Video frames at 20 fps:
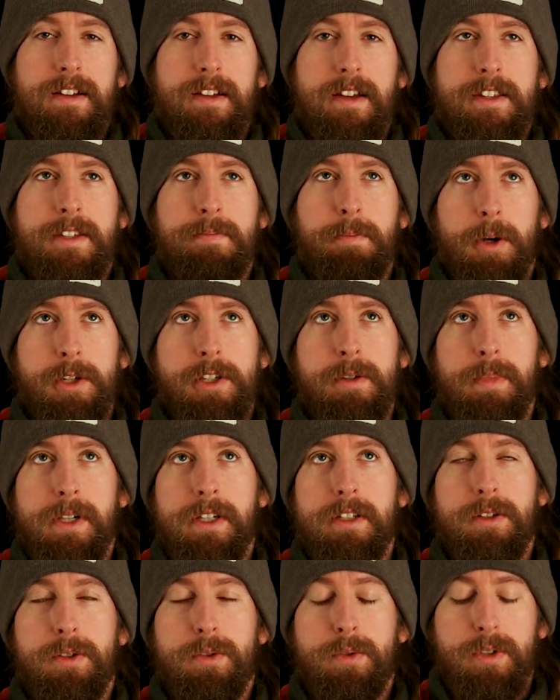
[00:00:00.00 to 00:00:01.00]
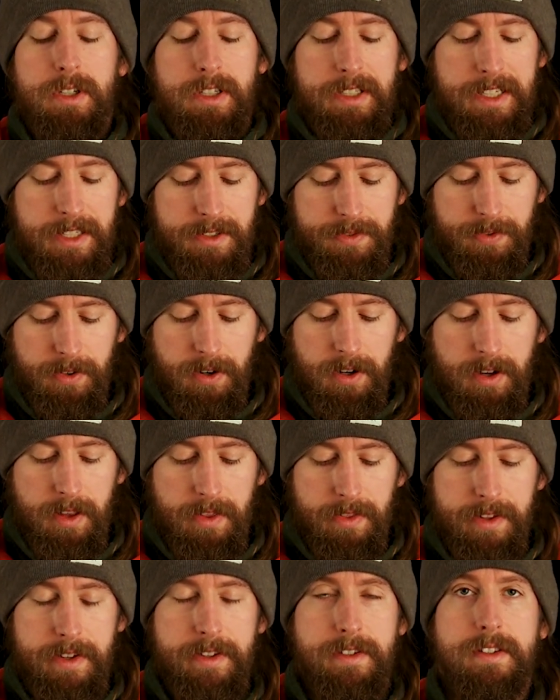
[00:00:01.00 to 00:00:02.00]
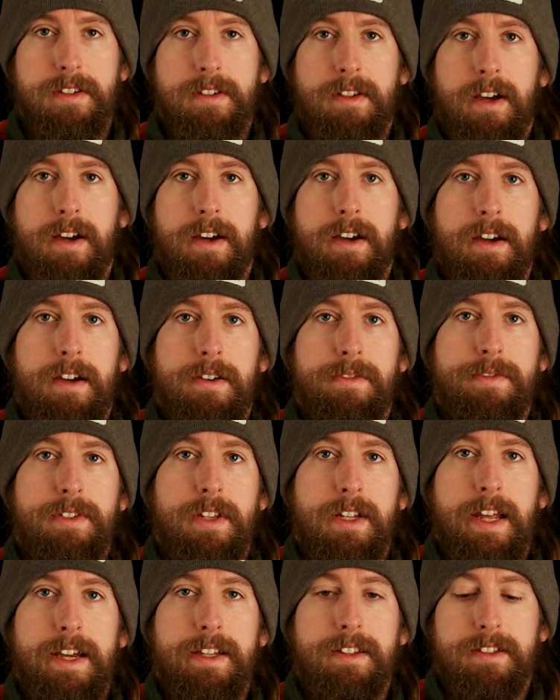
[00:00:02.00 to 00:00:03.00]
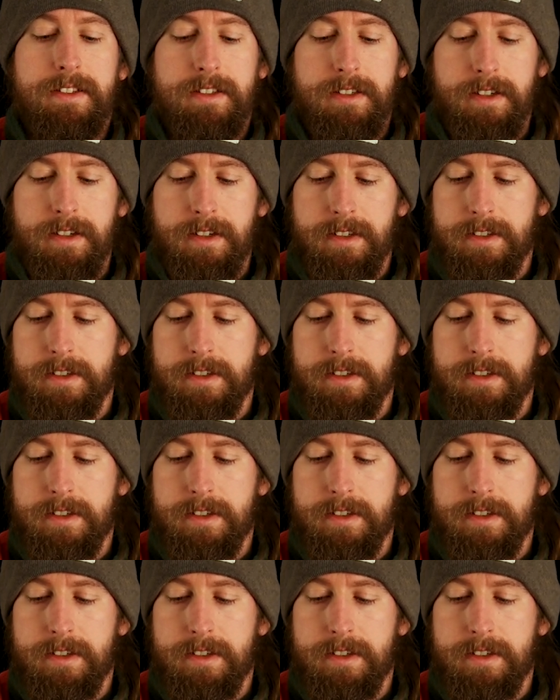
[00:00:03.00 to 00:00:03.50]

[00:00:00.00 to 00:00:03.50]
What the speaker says: it's possible to do a lead fall on this, I've selected a